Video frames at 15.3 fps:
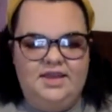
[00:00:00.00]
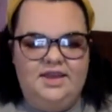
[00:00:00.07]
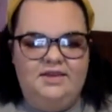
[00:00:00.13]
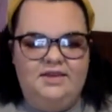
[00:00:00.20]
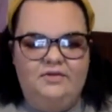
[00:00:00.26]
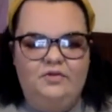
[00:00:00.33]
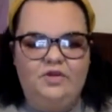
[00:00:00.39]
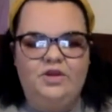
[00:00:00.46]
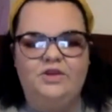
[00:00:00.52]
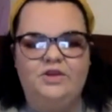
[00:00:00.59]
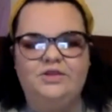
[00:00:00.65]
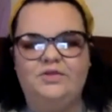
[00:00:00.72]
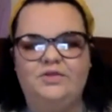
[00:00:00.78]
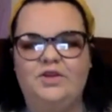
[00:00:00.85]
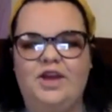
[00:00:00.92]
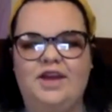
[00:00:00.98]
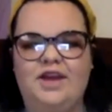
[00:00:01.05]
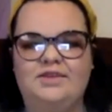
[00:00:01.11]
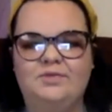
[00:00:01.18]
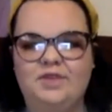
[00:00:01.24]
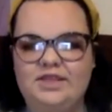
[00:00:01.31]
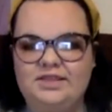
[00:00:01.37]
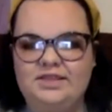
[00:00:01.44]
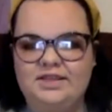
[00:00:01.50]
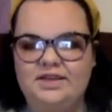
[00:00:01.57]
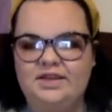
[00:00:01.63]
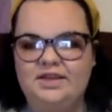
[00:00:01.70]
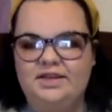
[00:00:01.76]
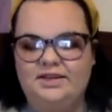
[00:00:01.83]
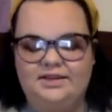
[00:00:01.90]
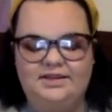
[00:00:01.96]
And then for those of you guys,
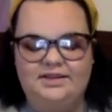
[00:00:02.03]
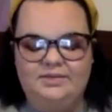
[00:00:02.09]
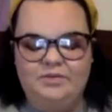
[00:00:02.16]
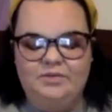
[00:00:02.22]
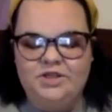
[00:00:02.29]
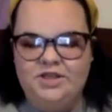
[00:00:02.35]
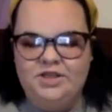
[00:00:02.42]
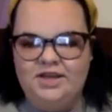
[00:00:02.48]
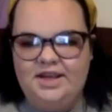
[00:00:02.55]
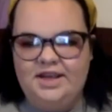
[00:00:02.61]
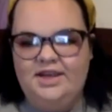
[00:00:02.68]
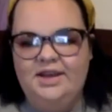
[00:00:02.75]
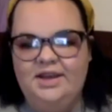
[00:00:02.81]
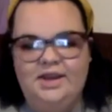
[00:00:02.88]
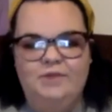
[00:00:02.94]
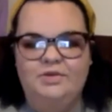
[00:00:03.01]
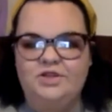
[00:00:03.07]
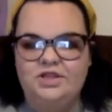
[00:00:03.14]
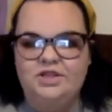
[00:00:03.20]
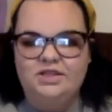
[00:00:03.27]
Melissa mentioned it,